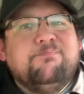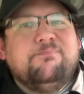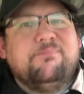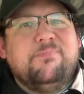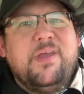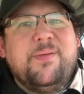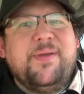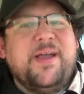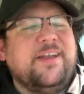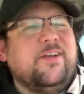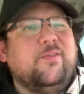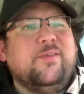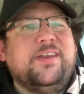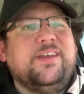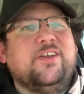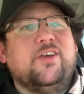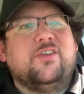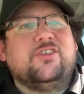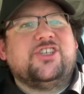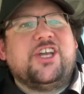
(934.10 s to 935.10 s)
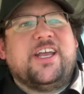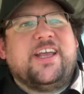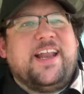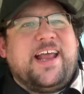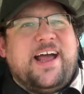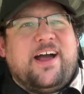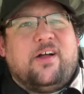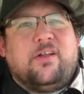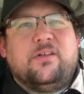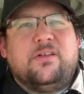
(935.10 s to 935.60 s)
maybe I don't need to go check it
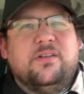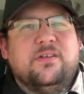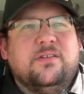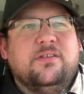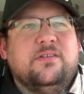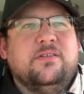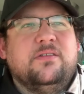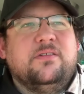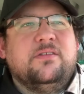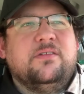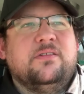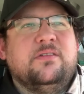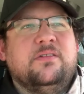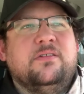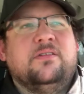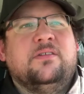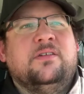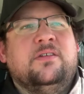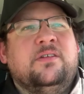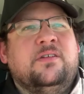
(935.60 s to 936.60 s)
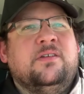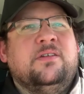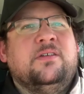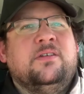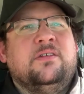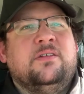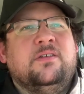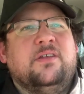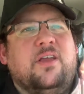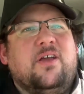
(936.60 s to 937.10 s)
out.
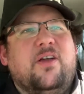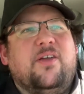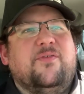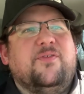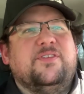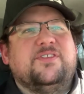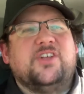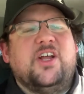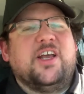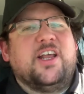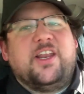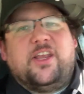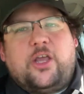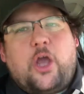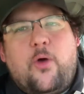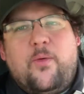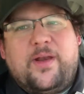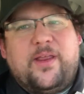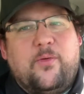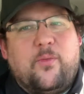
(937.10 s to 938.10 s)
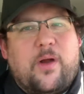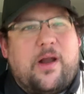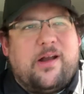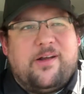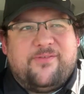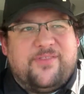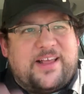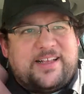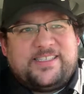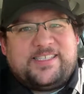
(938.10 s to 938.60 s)
You know, if it's not going to go anywhere,
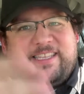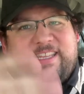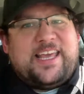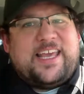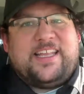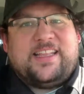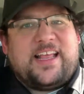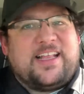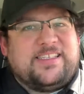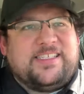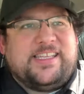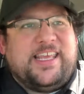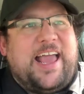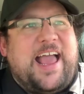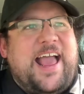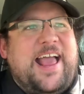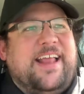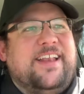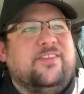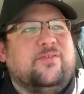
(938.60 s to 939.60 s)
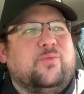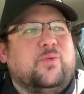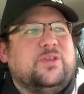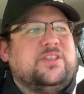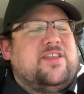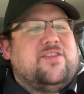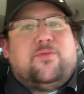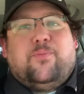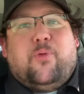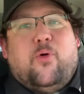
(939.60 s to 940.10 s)
if that's it, that's the end,
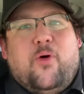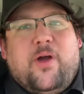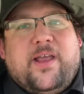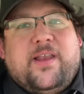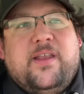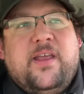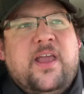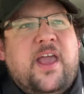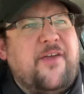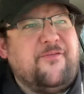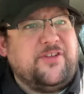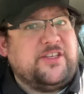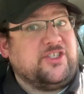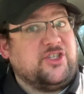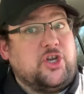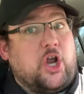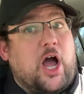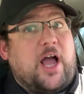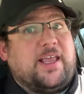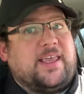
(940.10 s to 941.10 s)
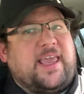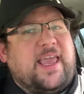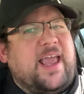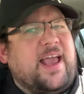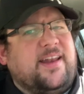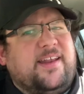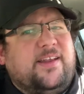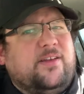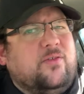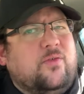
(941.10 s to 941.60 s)
what's the point? If it's not
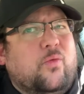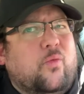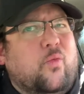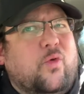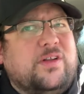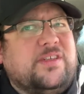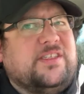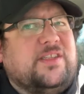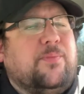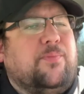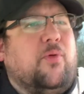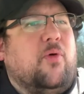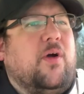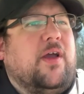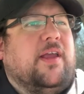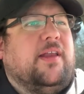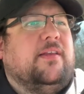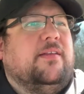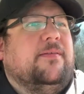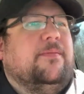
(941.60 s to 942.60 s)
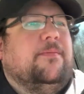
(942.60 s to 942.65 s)
canon, what's the point?